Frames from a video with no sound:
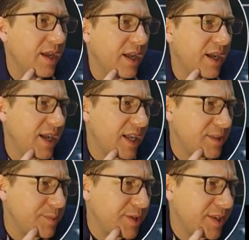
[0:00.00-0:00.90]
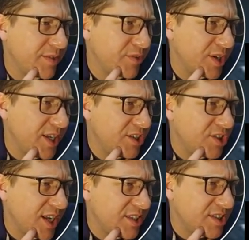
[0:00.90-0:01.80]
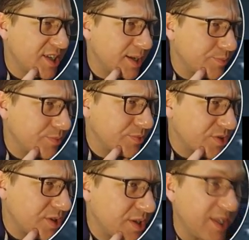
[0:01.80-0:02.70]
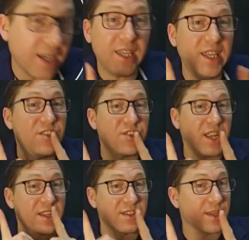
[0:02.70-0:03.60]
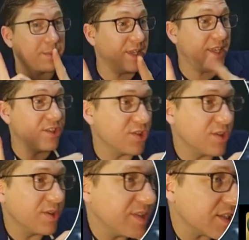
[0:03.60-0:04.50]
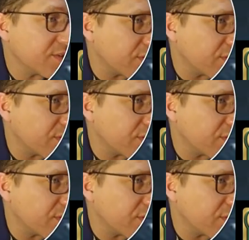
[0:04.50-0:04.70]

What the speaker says: At the beginning of your each end step. Yeah, each end step. Each. That's